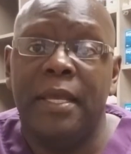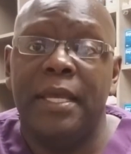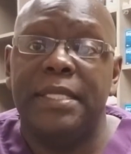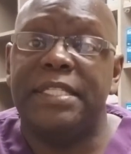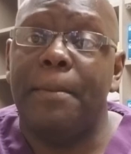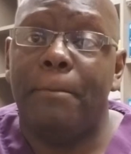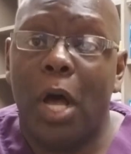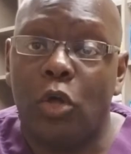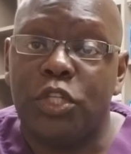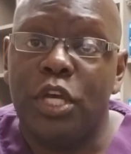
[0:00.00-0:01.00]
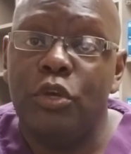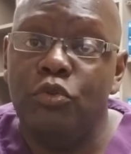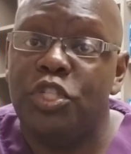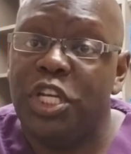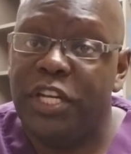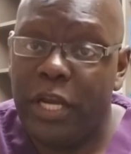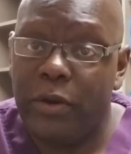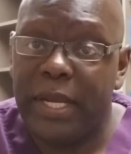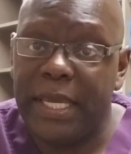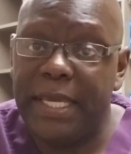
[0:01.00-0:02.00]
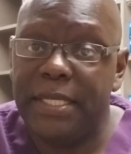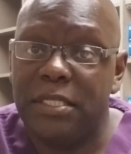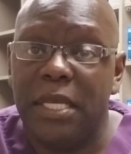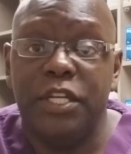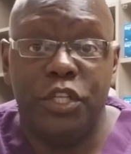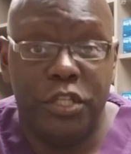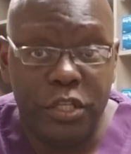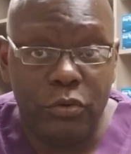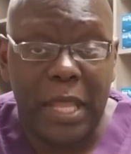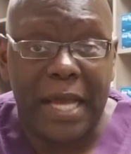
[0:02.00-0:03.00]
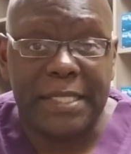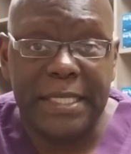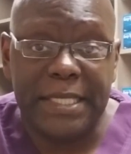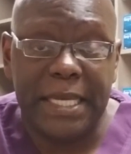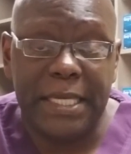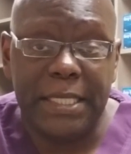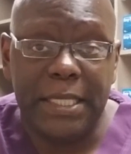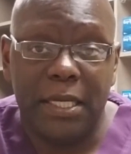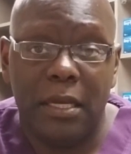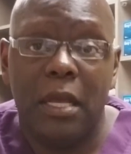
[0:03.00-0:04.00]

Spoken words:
Cymbalta, whose generic is duloxetine.